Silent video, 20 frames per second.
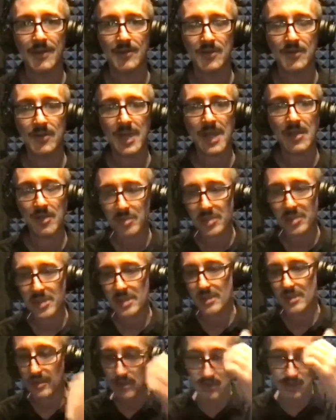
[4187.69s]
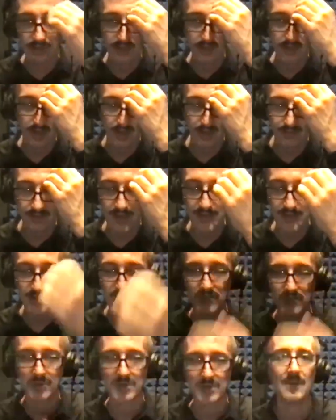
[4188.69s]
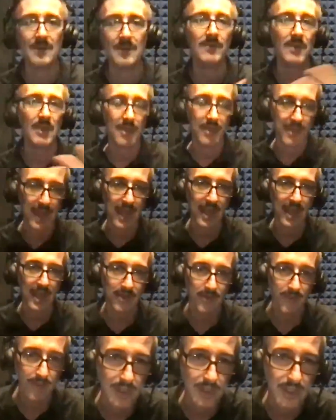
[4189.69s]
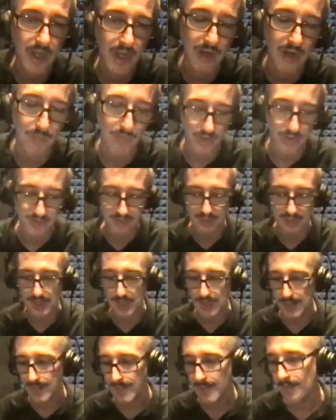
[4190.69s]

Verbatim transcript: So that would be the advice I would give that the younger person.